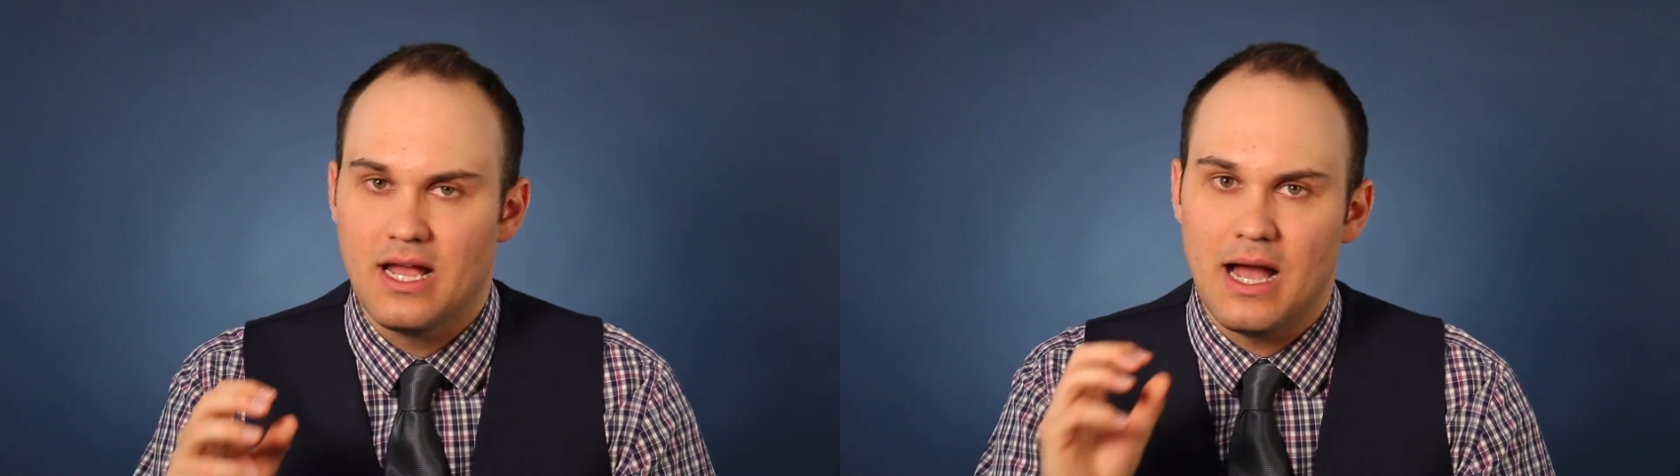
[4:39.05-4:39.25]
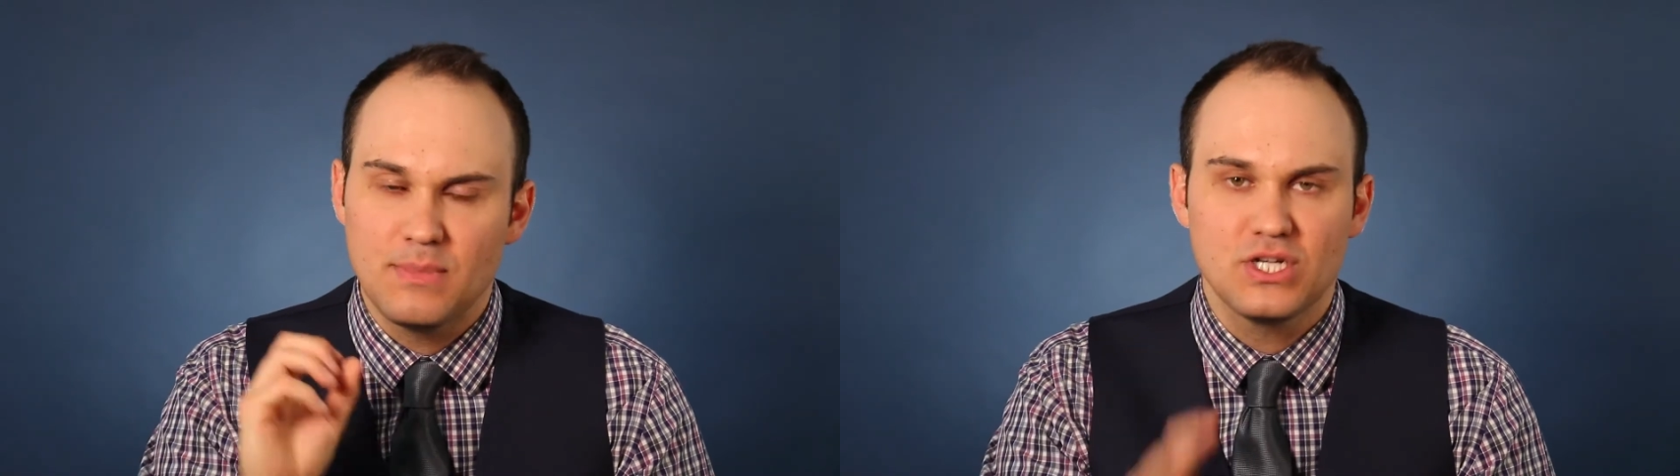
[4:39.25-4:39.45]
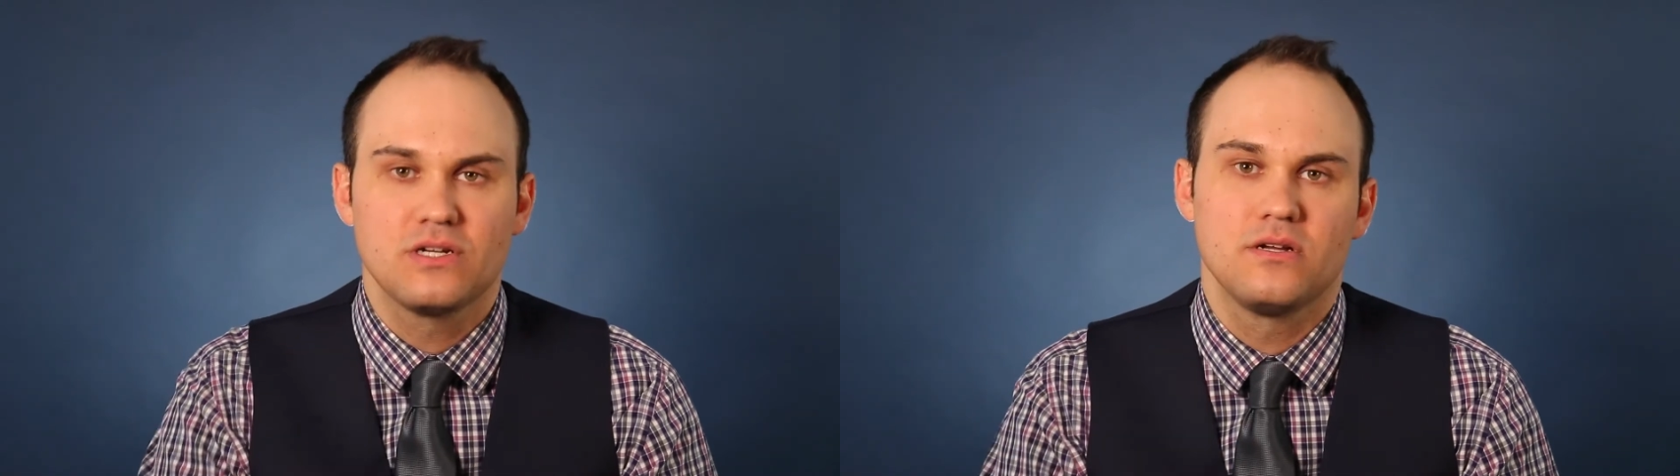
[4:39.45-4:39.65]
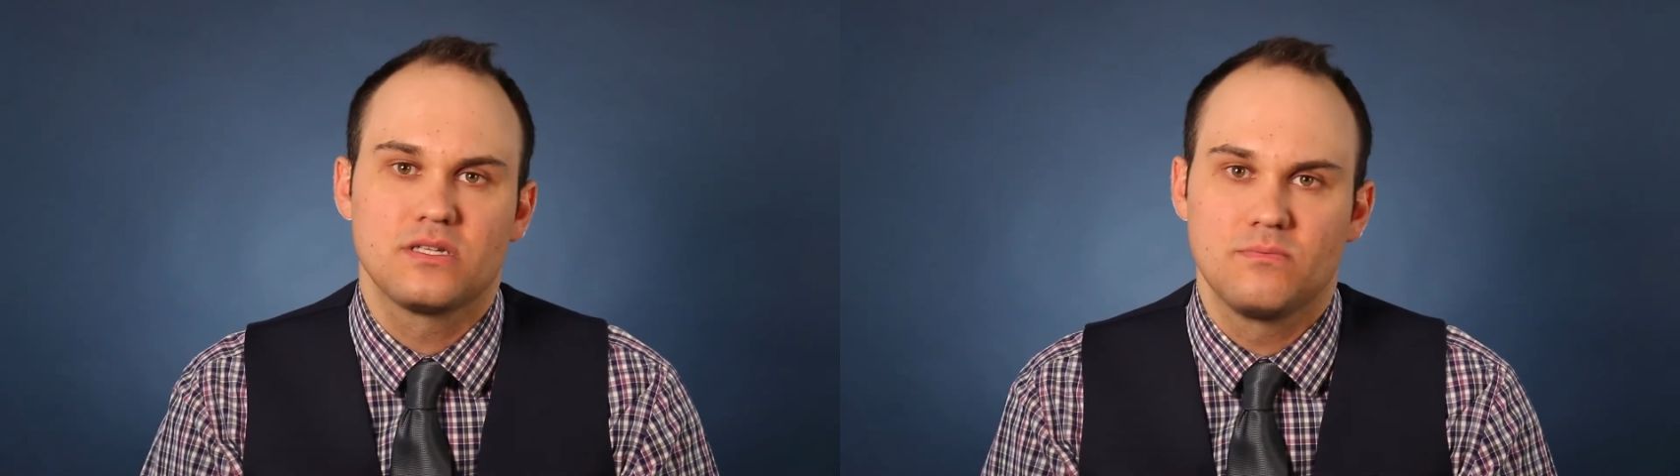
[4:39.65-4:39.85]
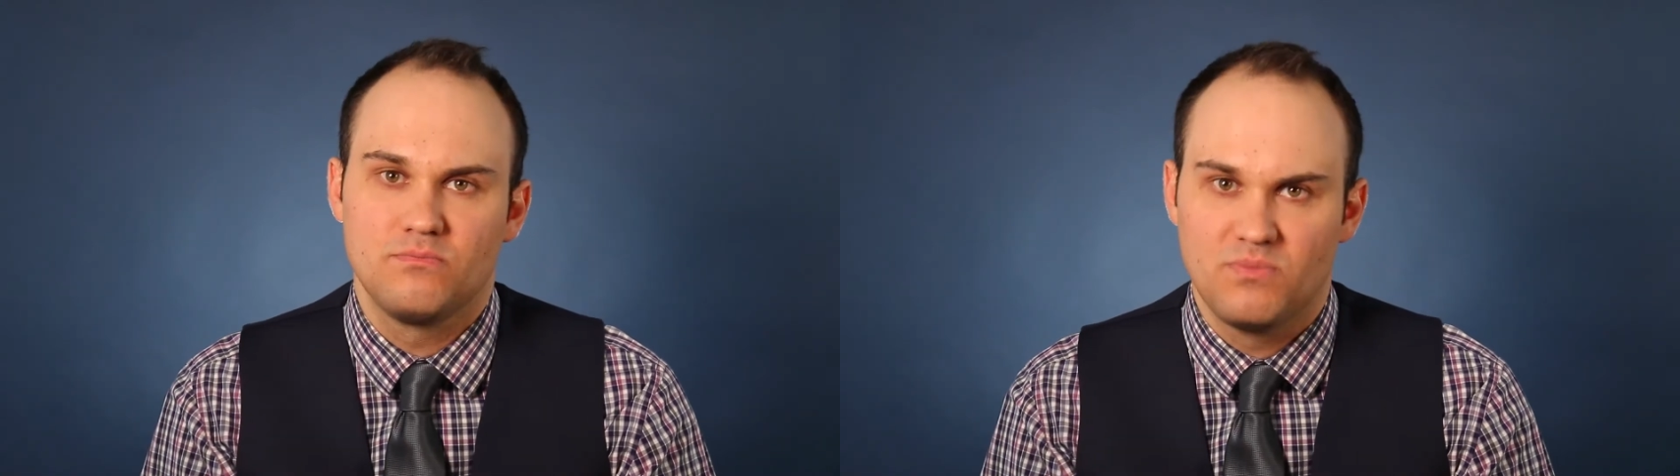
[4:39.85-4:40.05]
I'm going to share
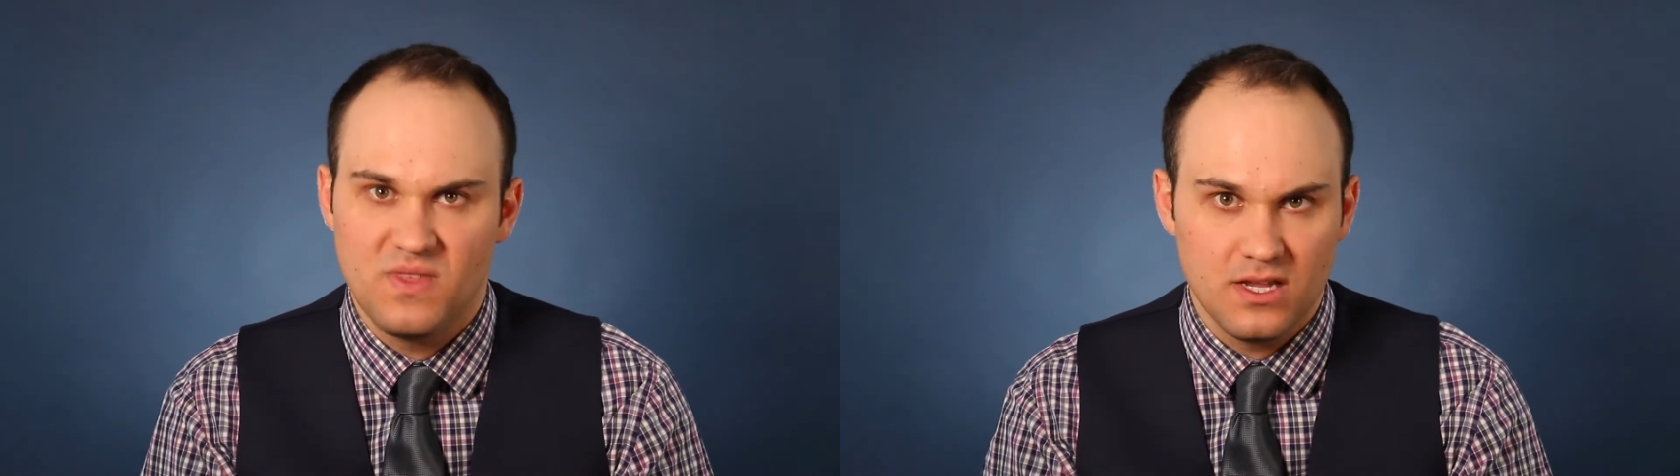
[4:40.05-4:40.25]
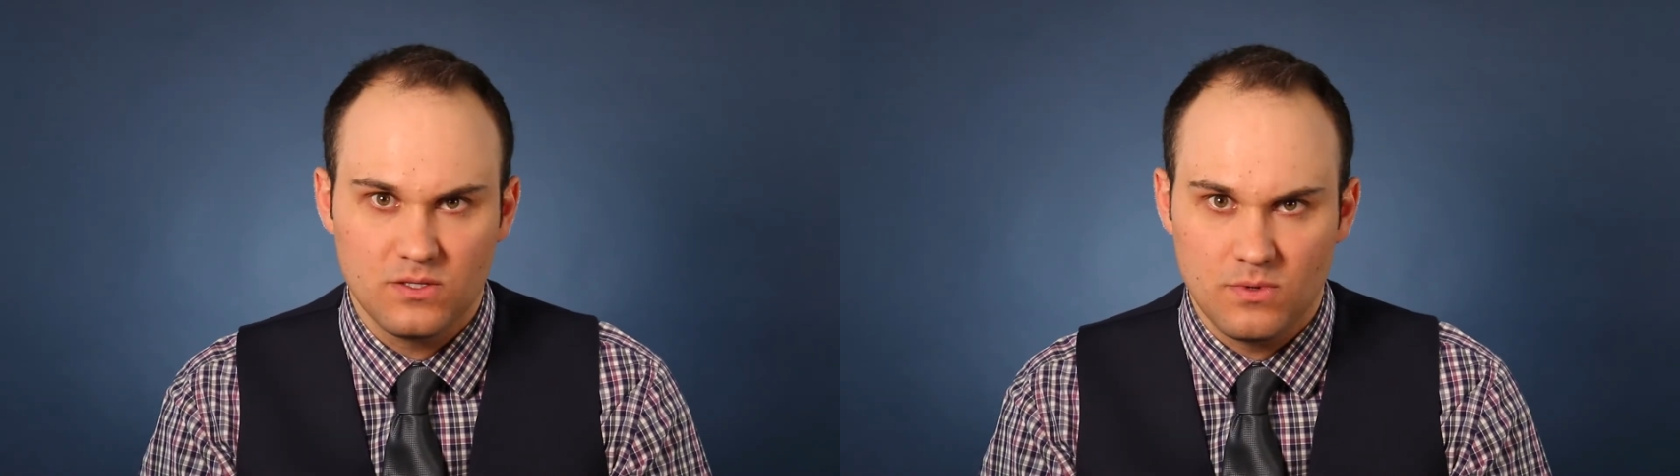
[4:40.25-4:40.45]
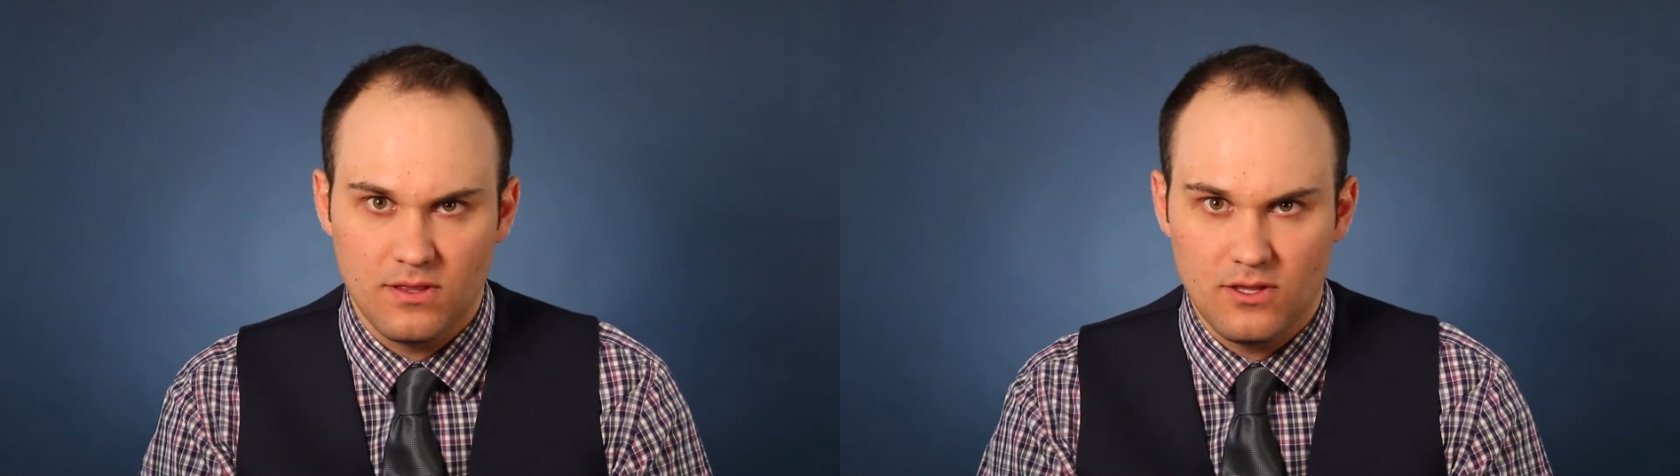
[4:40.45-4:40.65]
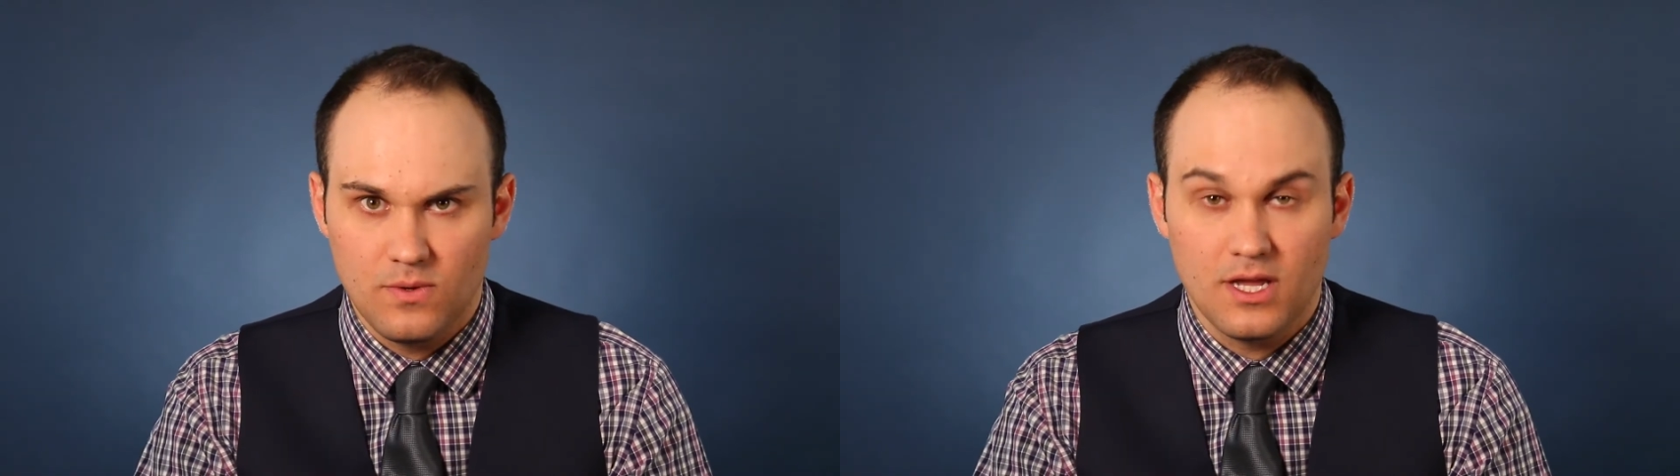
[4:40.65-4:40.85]
some things with you